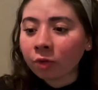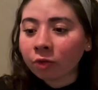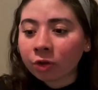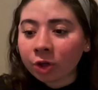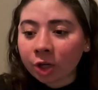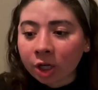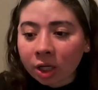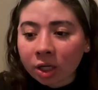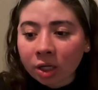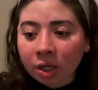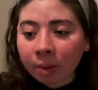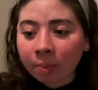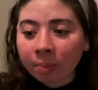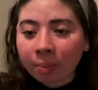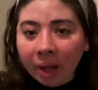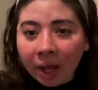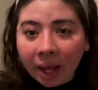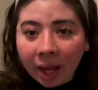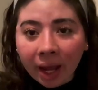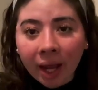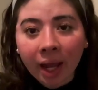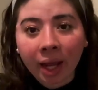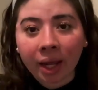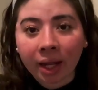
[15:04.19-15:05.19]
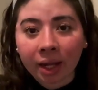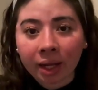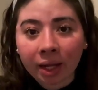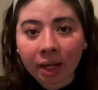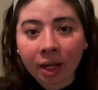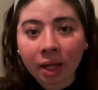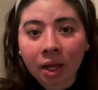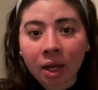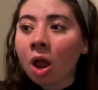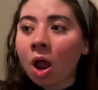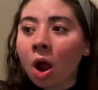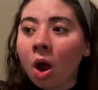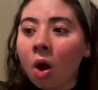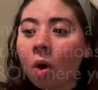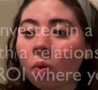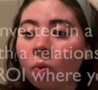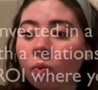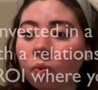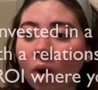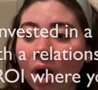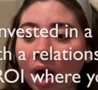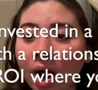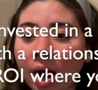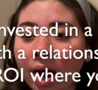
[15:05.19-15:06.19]
If you're going to pay,
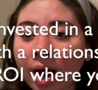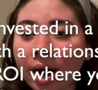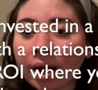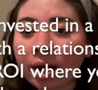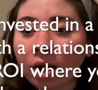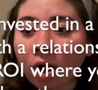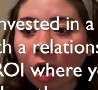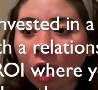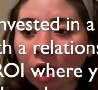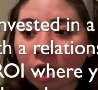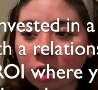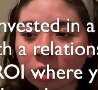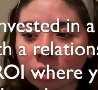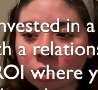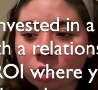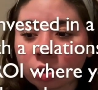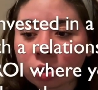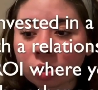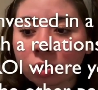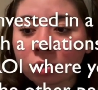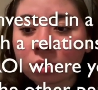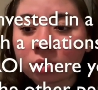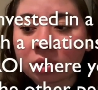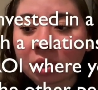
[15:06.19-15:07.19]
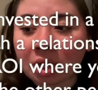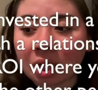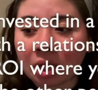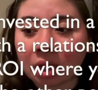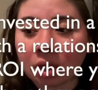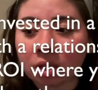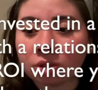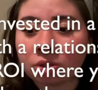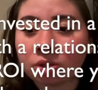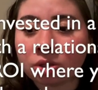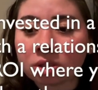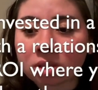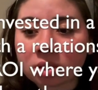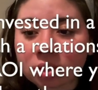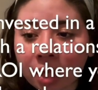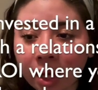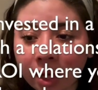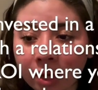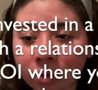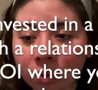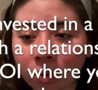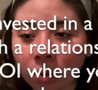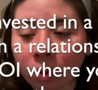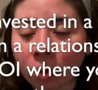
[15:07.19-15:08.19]
why are you choosing to
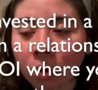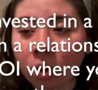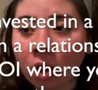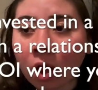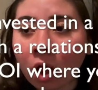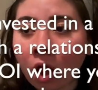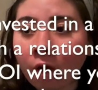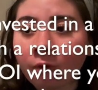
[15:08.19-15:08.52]
settle